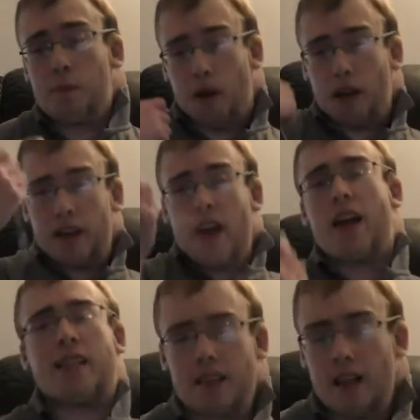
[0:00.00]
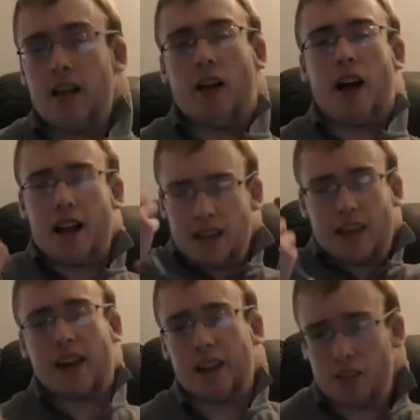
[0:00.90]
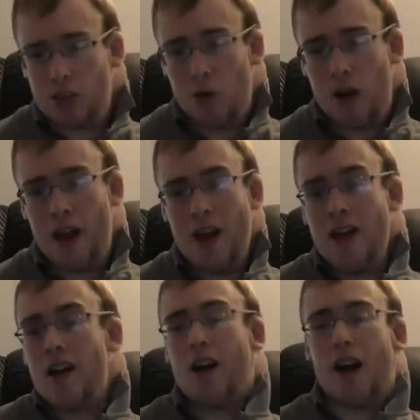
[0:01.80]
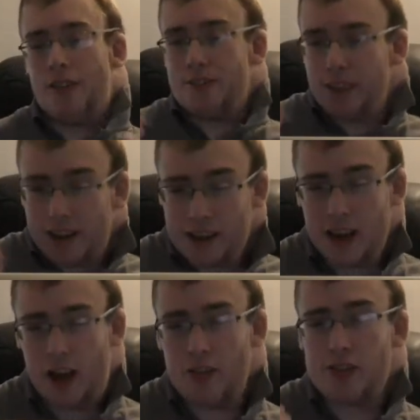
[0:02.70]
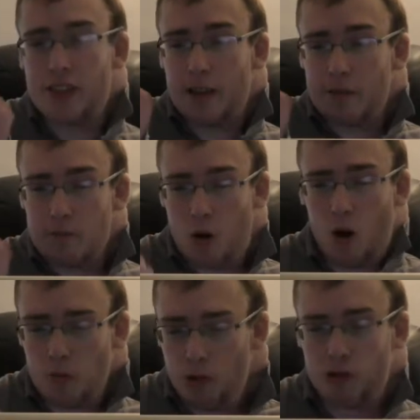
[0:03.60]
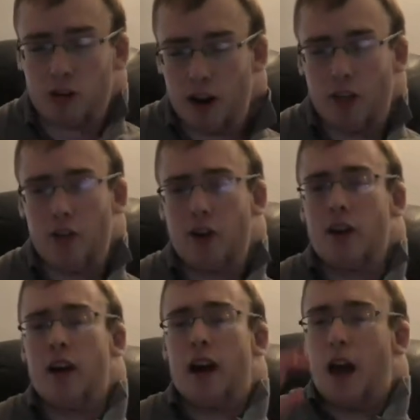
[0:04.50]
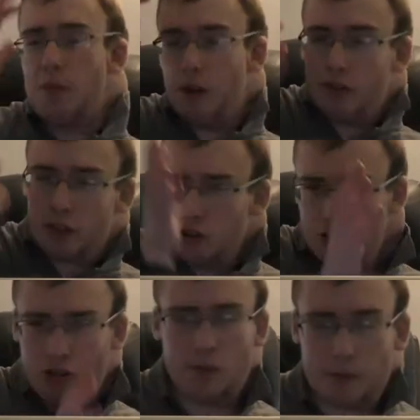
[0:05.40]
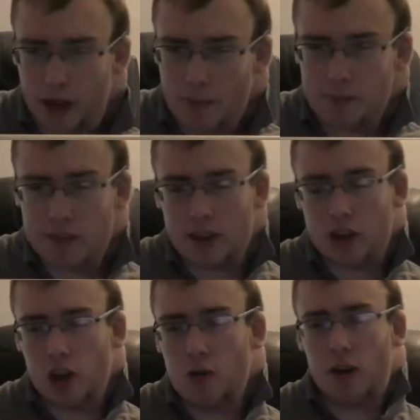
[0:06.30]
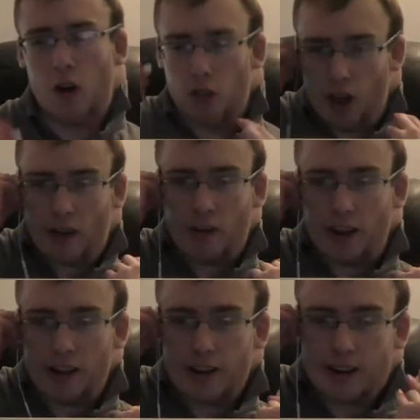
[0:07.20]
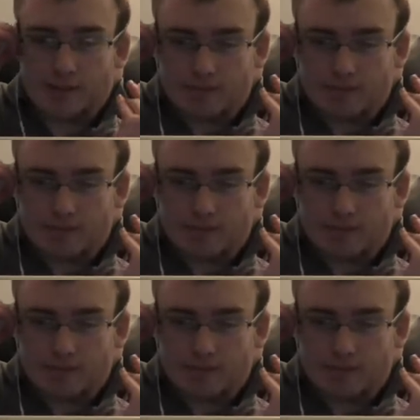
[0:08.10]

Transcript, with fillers: But yes, let's get into it. Let's discuss this Marvel trailer and the future of the MCU and all that greatness.